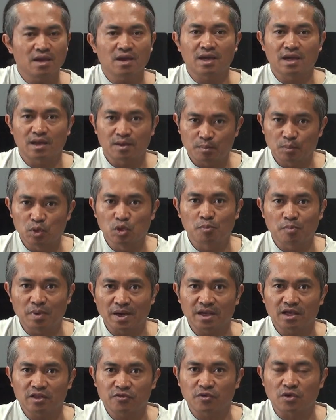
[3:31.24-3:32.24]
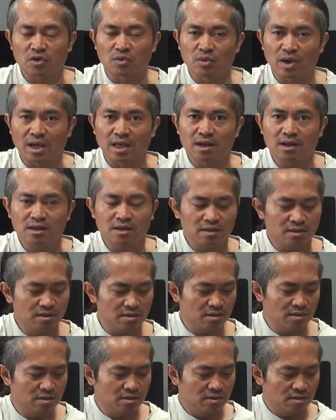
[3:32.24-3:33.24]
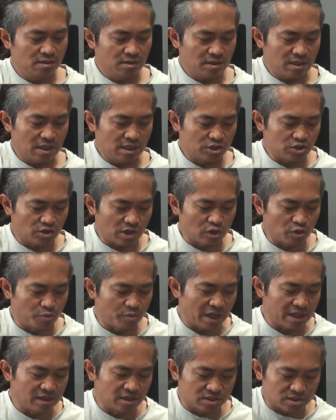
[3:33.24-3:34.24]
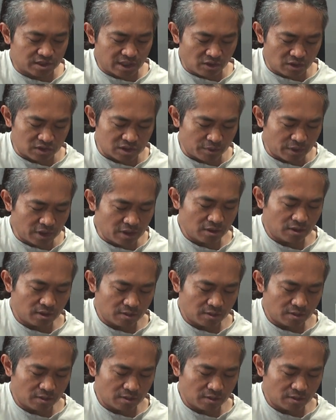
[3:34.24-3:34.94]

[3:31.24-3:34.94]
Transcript: and you play it for a while and try to bend the string or something.